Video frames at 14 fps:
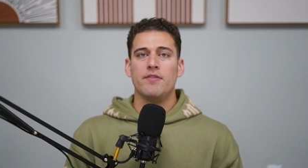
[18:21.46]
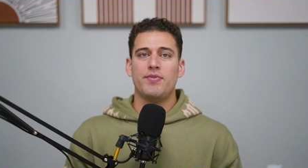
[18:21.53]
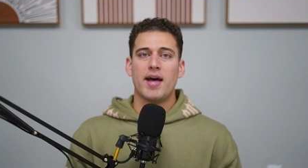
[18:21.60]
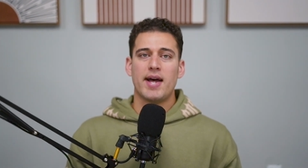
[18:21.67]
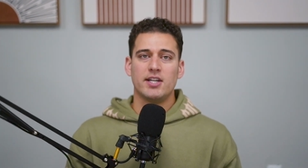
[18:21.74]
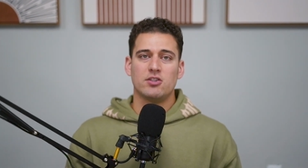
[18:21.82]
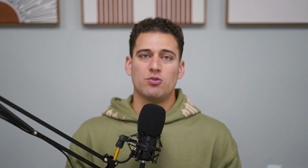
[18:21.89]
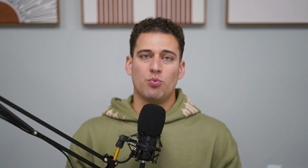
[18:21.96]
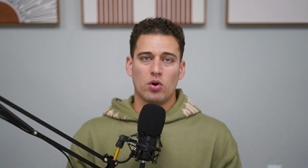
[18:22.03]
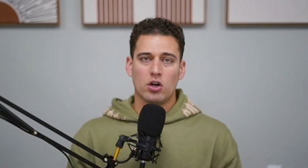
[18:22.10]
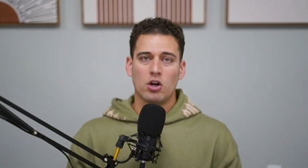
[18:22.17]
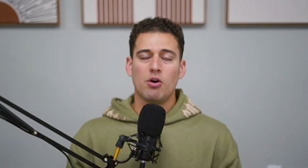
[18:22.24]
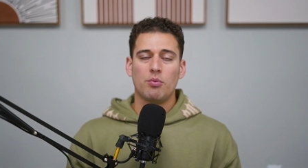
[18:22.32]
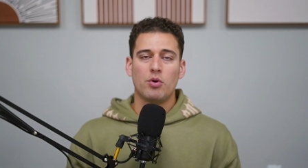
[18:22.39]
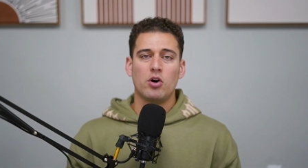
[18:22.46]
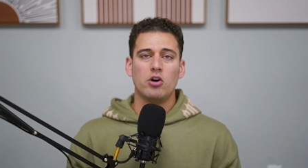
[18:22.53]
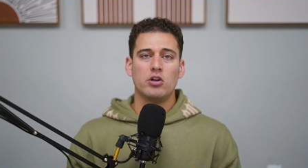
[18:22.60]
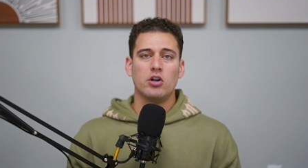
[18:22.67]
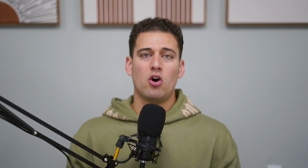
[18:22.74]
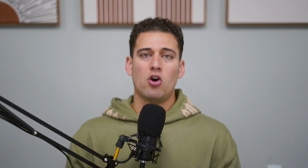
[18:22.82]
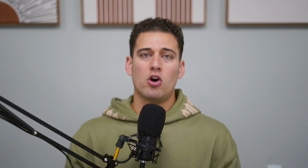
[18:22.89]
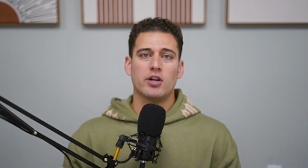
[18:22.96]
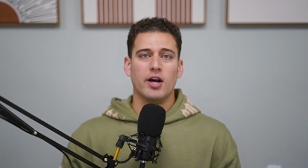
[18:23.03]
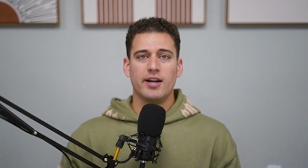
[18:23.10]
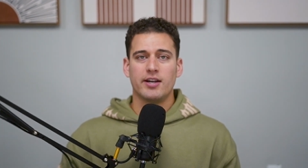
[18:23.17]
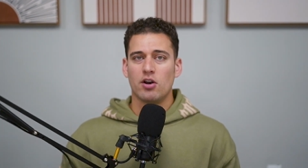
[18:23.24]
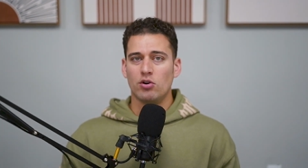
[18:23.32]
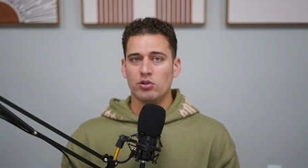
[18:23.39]
that is one-on-one
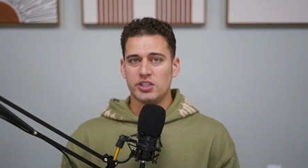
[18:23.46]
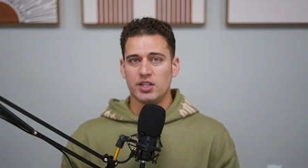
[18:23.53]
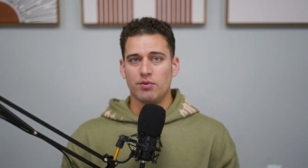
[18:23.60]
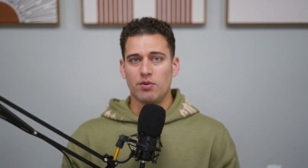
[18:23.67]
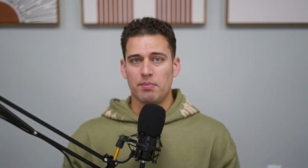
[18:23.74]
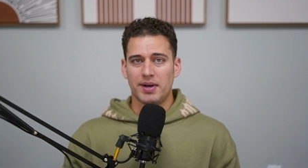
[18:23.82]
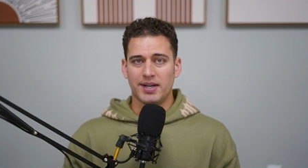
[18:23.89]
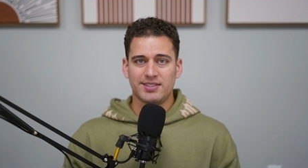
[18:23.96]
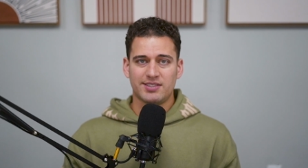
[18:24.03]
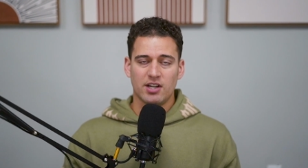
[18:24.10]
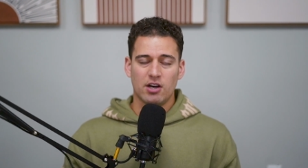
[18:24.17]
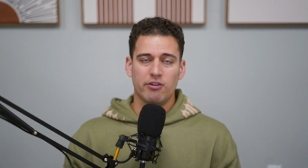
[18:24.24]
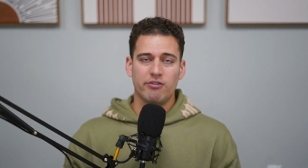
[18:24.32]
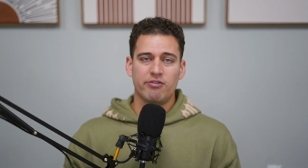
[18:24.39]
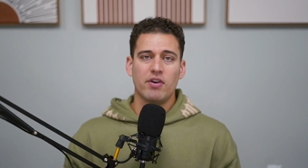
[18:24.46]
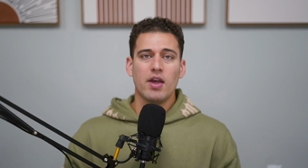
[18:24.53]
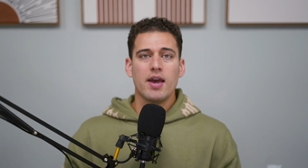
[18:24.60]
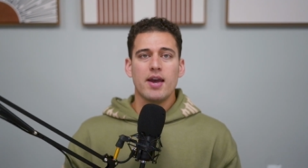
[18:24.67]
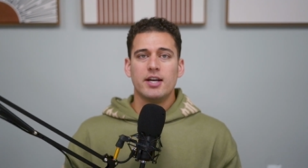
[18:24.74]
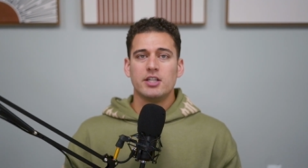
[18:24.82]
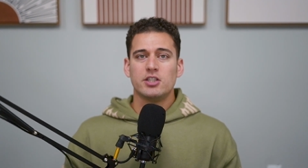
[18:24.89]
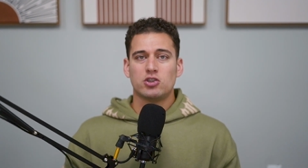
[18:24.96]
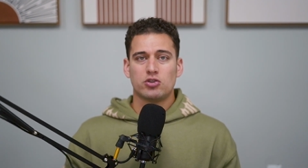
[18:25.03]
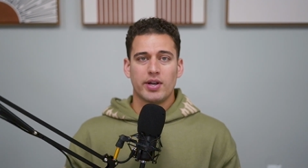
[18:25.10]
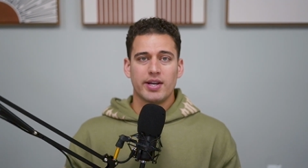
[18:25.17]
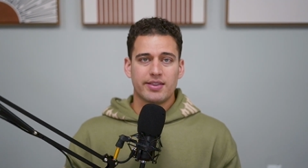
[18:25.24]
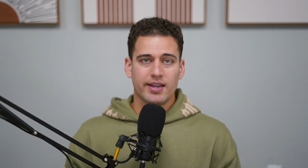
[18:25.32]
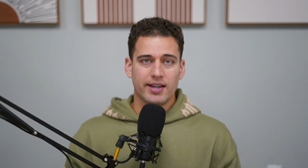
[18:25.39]
online coaching with myself,
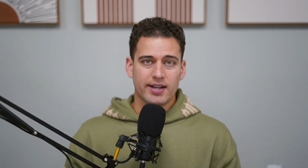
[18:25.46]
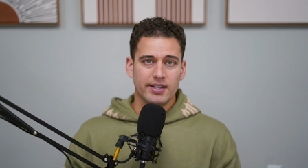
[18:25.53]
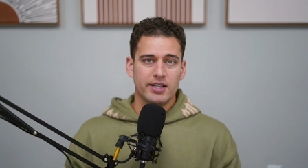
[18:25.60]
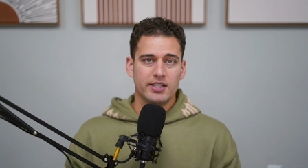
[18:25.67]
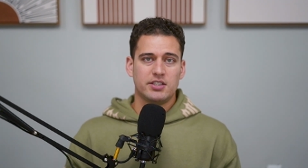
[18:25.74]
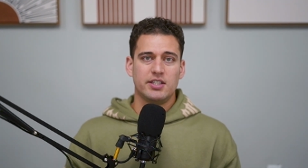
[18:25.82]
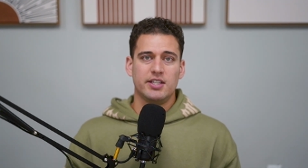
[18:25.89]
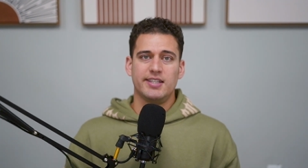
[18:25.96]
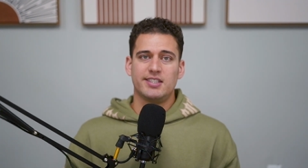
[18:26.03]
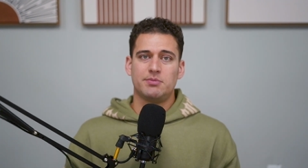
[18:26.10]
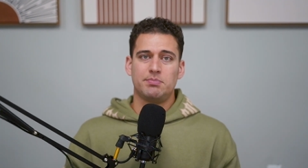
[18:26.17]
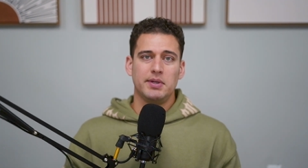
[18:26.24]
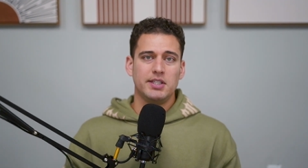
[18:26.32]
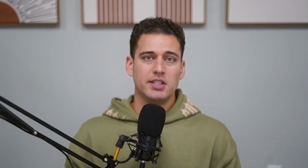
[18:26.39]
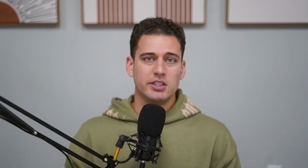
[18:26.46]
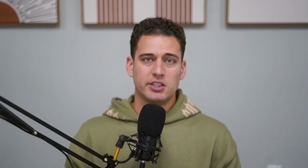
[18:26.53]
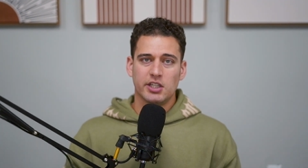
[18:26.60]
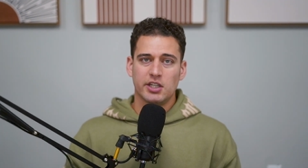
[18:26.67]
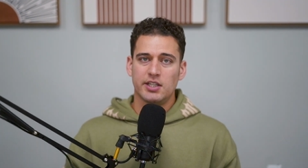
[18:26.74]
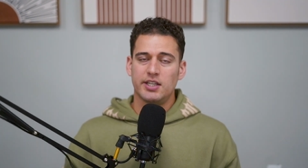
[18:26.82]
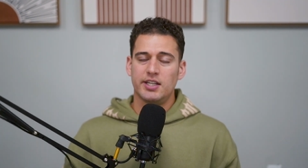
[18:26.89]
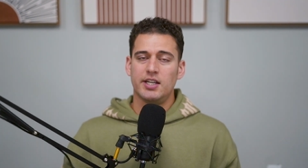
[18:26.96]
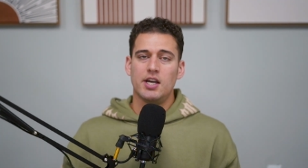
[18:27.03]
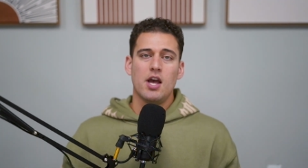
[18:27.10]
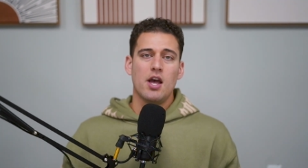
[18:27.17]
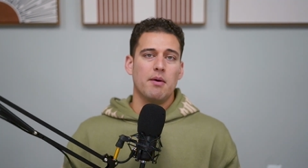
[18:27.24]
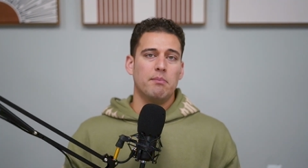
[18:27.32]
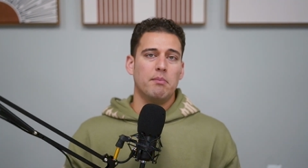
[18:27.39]
strength and conditioning, speed and agility,
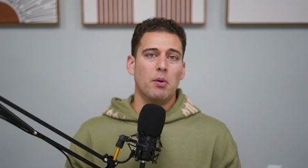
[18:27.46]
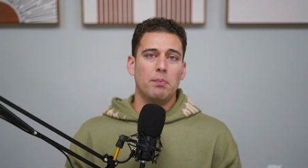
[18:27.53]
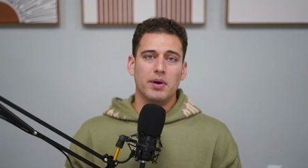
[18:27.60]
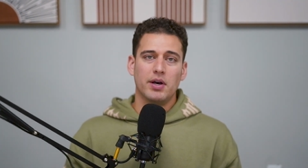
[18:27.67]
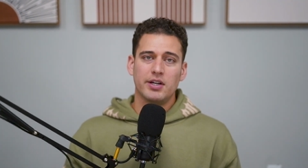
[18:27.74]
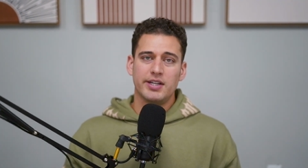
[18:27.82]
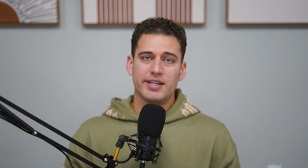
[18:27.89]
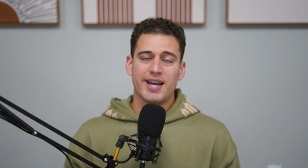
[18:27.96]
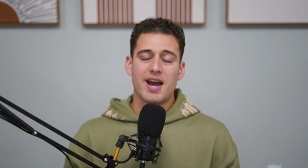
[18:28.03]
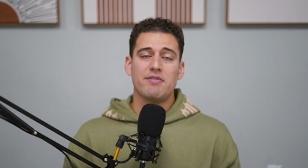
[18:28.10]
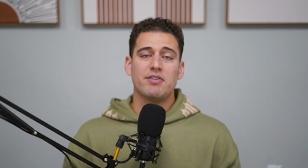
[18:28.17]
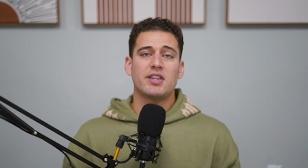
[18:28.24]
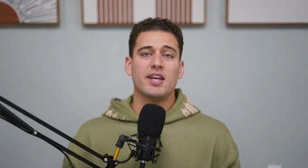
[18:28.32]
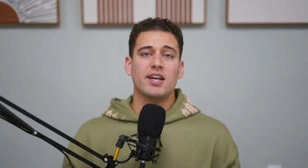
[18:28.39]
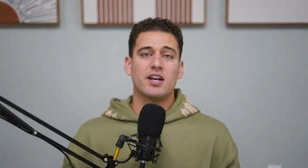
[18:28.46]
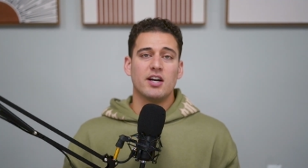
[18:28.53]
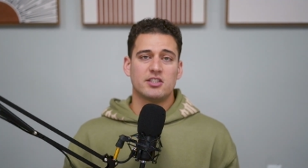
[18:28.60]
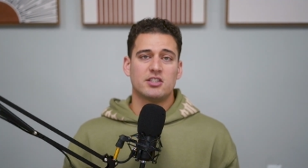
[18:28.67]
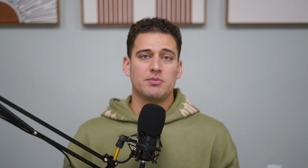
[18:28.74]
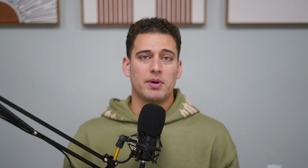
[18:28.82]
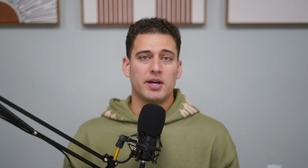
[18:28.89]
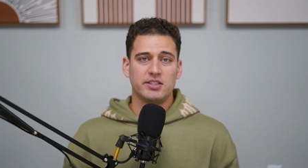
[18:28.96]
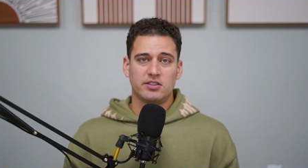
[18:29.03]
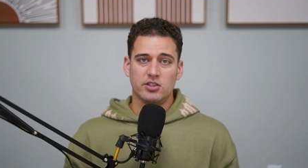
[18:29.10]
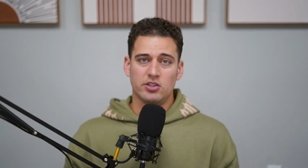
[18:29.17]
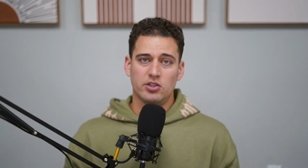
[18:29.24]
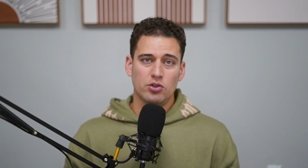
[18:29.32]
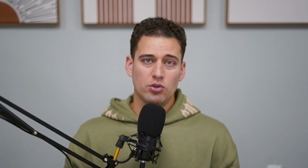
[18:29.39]
mobility, everything customized to
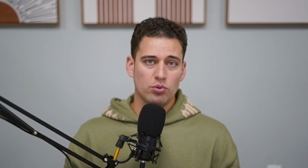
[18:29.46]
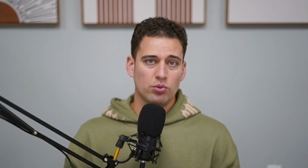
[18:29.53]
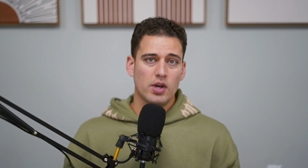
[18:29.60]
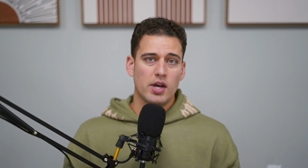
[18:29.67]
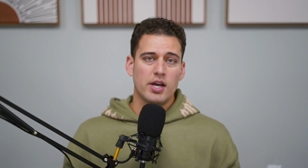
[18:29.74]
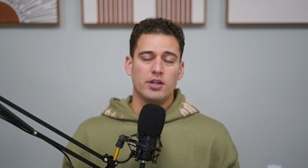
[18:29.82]
you.